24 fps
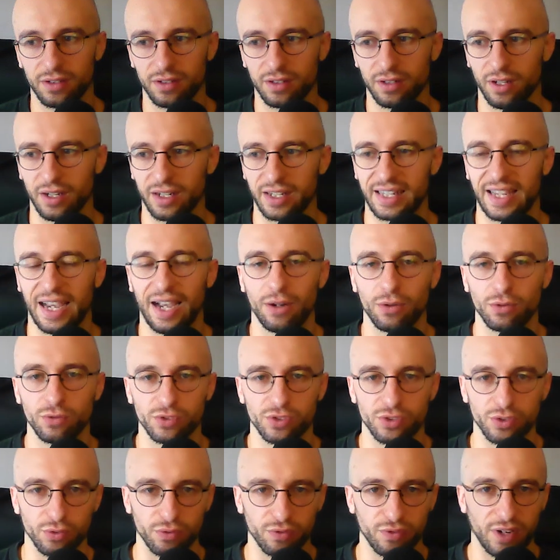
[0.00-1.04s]
like
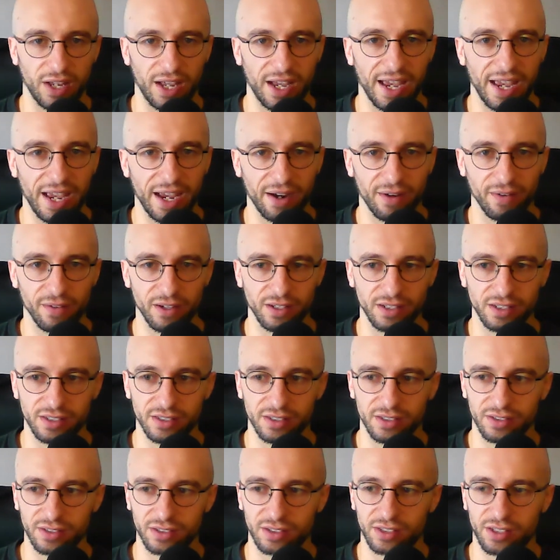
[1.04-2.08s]
council flat areas
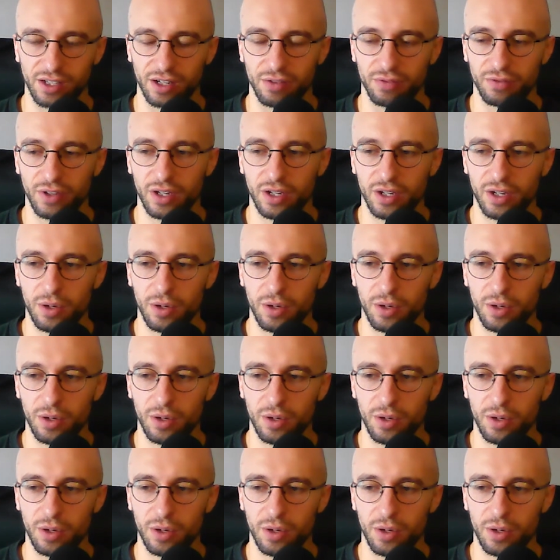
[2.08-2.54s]
and stuff.